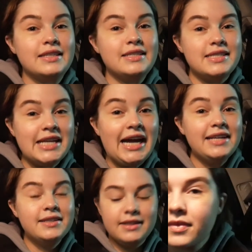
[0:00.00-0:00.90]

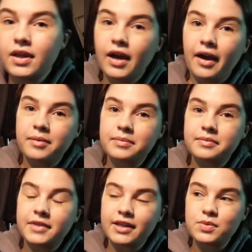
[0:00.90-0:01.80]
Stat. Yeah,
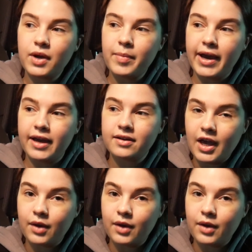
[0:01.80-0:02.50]
that's where I'm at.